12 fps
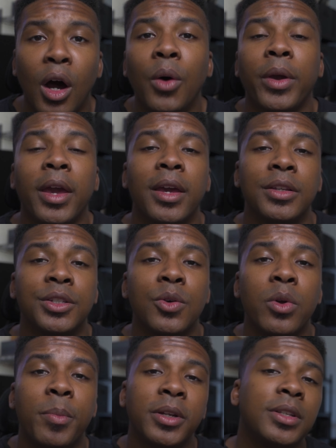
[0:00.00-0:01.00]
Okay, so
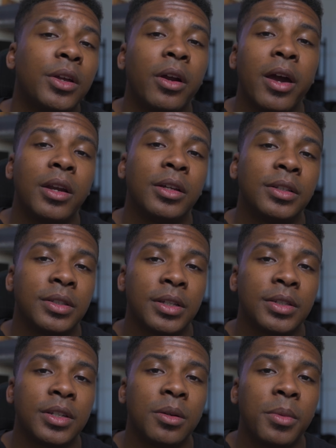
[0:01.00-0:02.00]
we picked out our editing
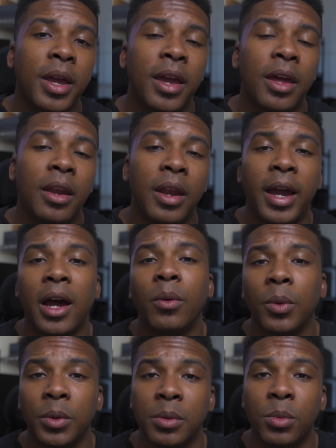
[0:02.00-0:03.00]
system, and now we
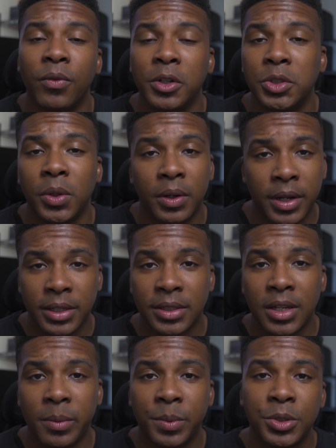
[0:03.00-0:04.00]
want to move on to our next
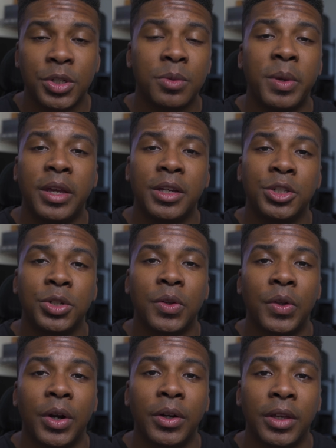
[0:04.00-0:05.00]
step, which is making sure
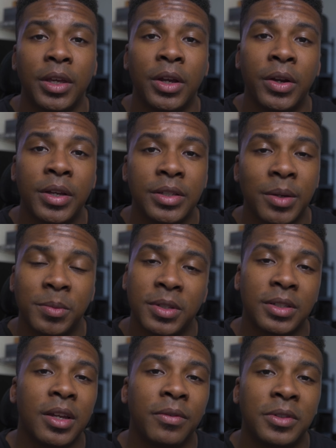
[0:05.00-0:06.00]
that our gear is up to
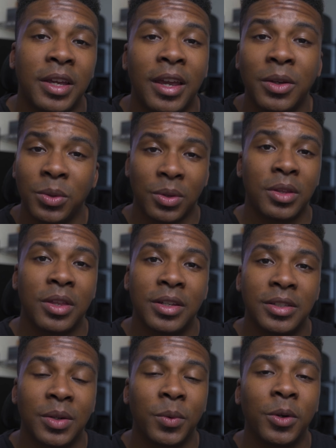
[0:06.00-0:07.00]
snuff to handle the
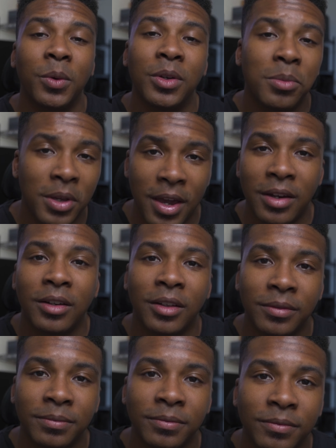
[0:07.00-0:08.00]
things that we're going to be
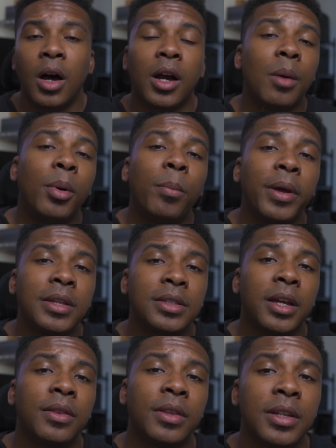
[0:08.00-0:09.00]
editing. A couple
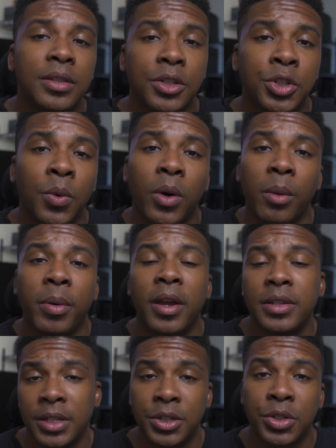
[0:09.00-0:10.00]
baseline things that you'll want to pay
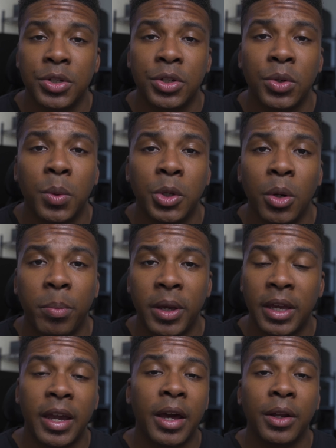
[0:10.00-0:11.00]
attention to when you're
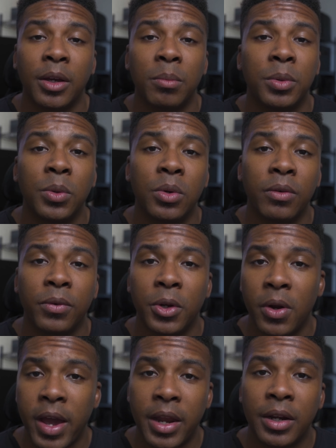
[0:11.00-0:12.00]
picking out a computer for
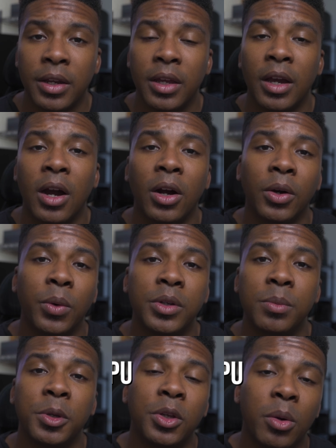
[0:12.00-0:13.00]
your editing are going
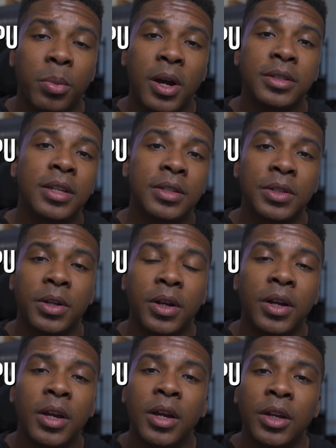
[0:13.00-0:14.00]
to be your
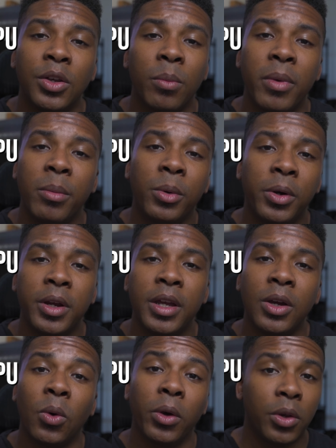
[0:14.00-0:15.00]
processor, your
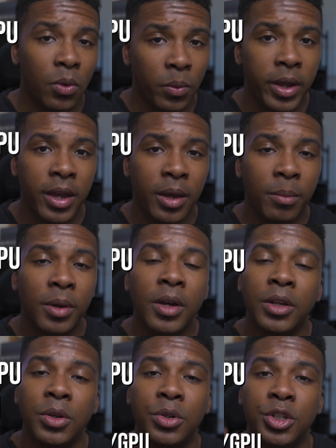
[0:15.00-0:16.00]
memory or your RAM,
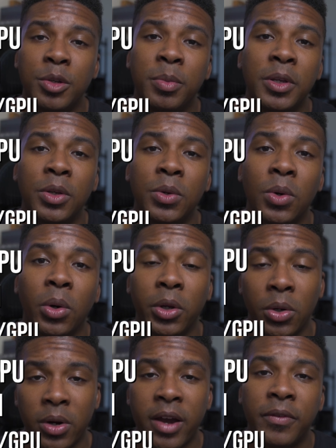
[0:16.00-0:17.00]
your GPU or
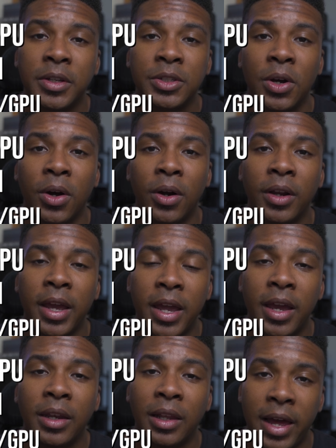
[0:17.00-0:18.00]
your graphics card,
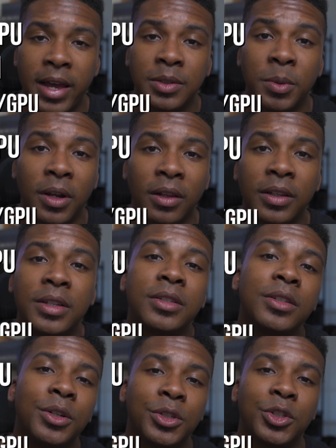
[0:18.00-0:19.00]
and last but not
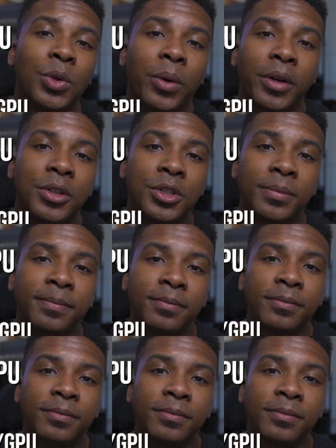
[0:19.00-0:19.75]
least, your storage.